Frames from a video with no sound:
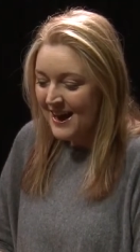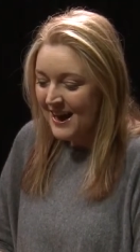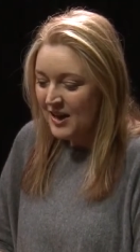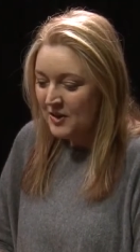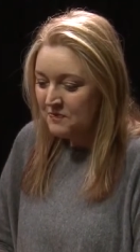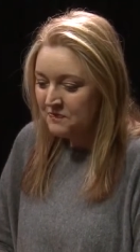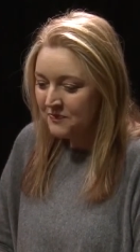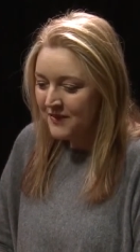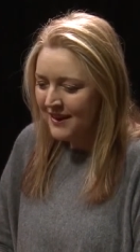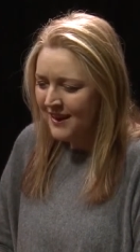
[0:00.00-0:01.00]
Um,
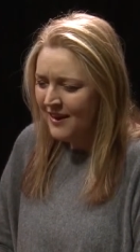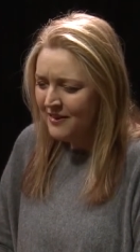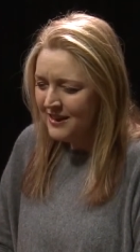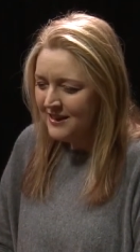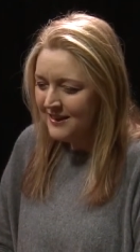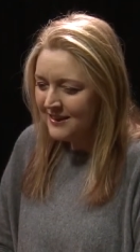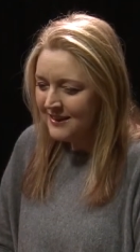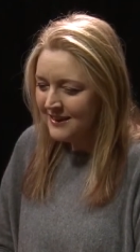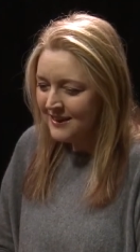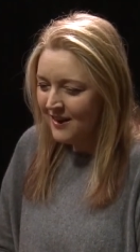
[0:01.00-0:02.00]
I think
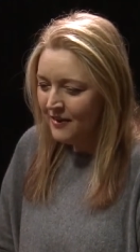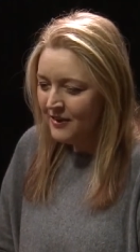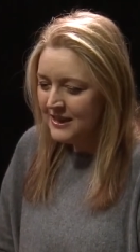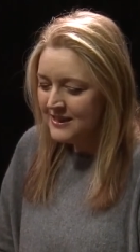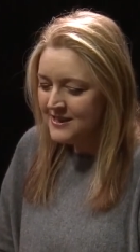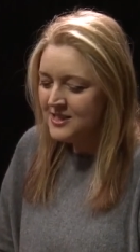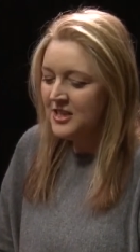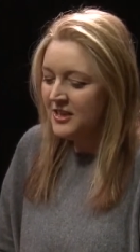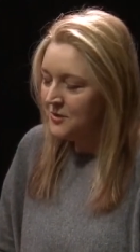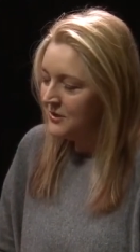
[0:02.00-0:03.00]
I think his
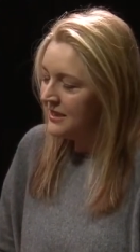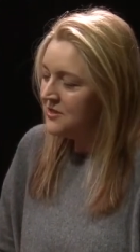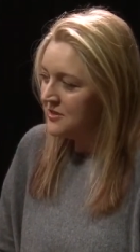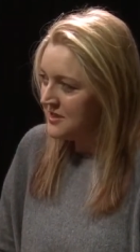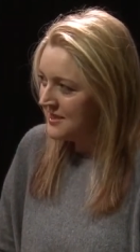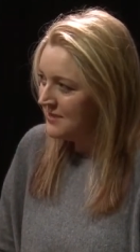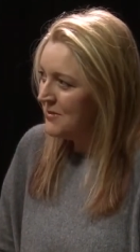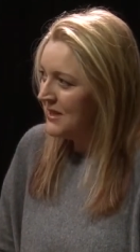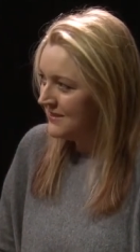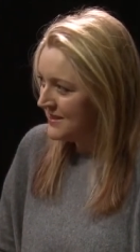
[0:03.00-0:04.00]
genuine interest
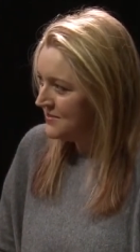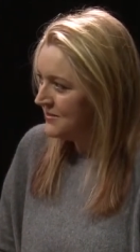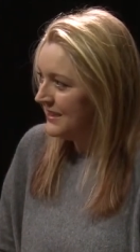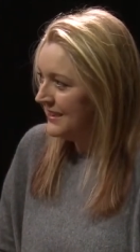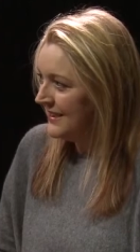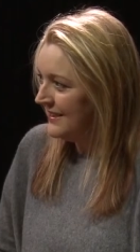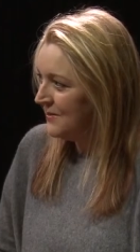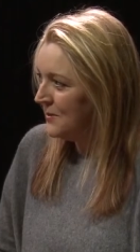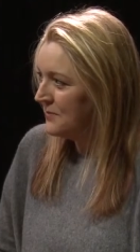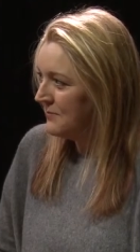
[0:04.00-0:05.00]
in Belle is really
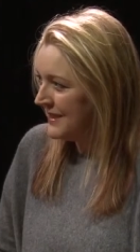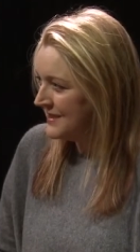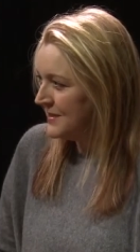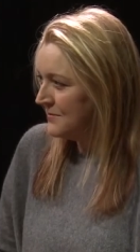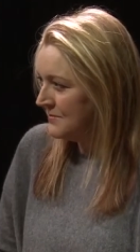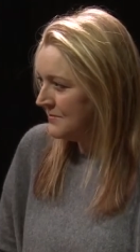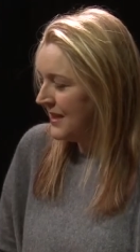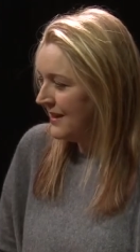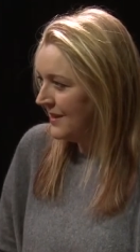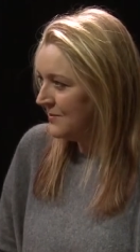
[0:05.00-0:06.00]
what makes him
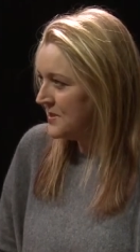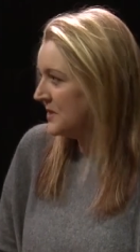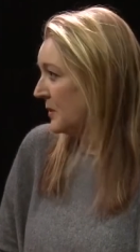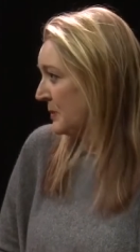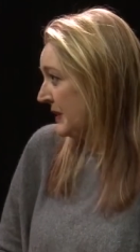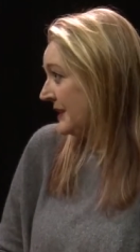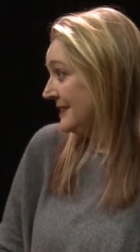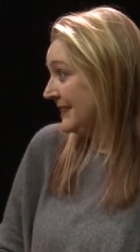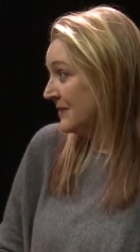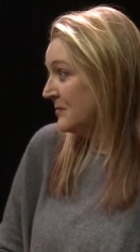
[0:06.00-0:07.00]
um, so
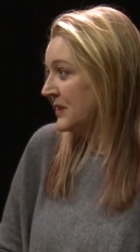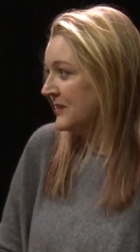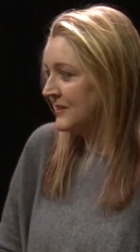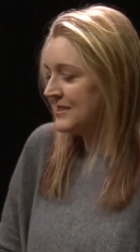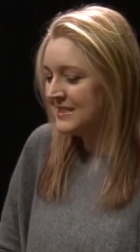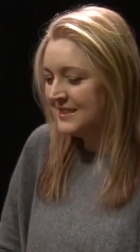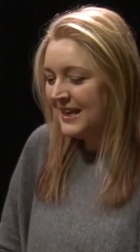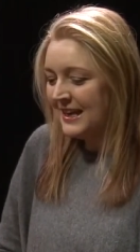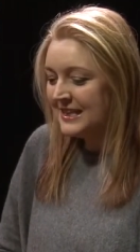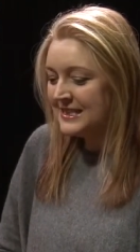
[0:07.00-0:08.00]
appealing because
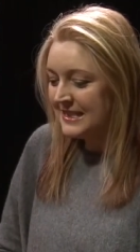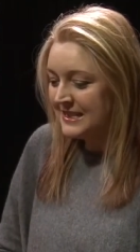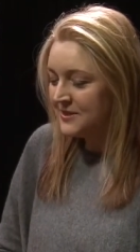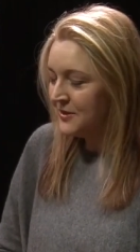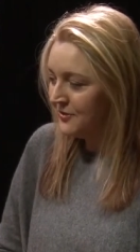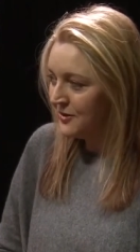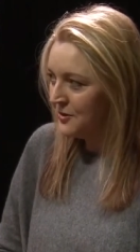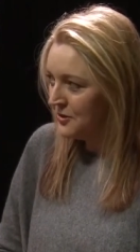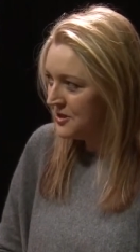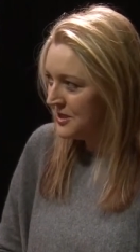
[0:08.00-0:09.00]
he sees her for
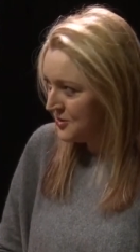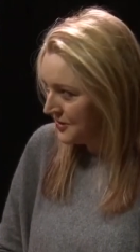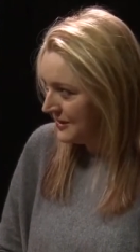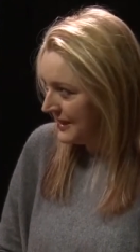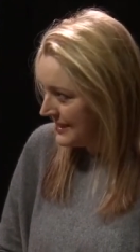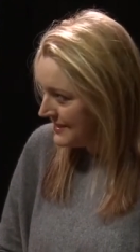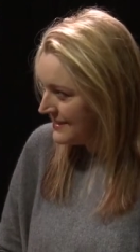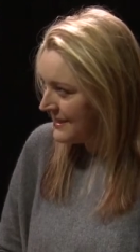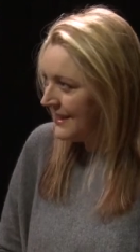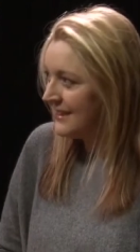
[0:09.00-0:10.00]
who she truly
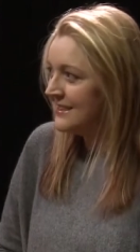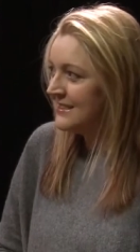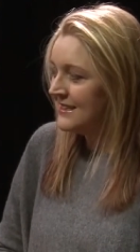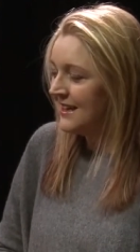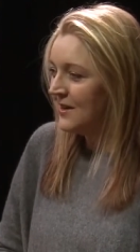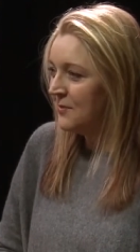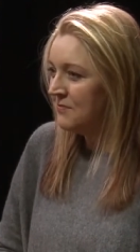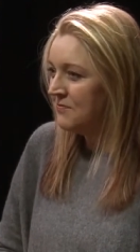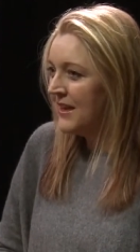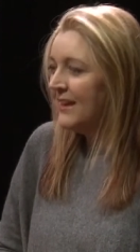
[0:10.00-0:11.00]
is and
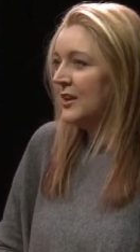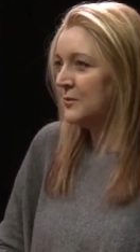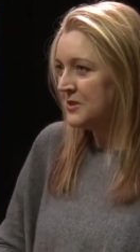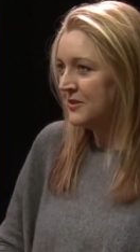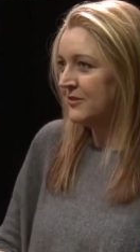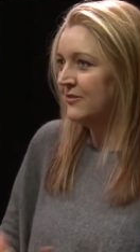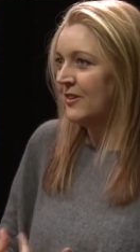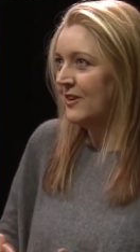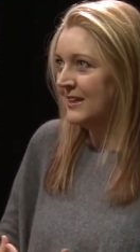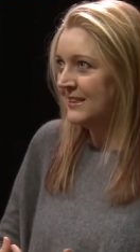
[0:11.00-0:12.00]
um, helps her to
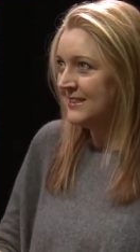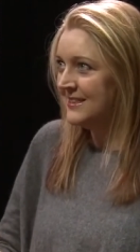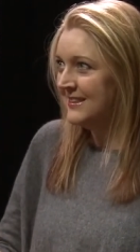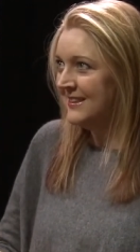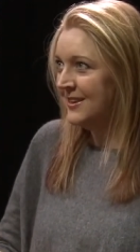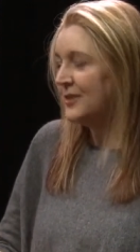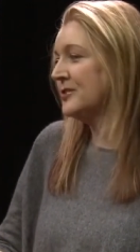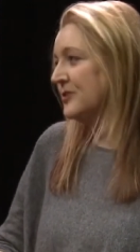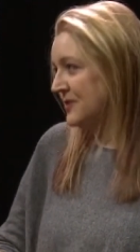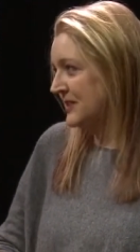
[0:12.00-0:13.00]
find her
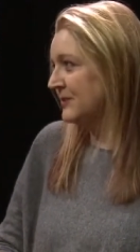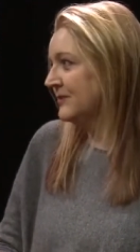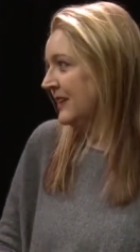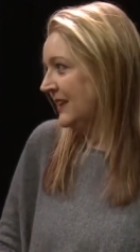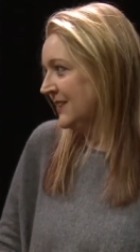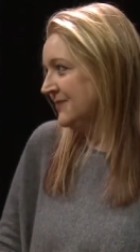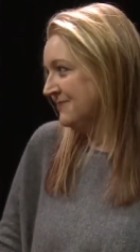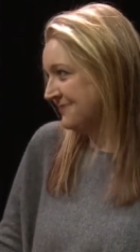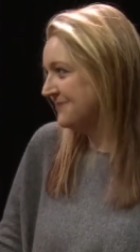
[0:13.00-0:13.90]
true self again.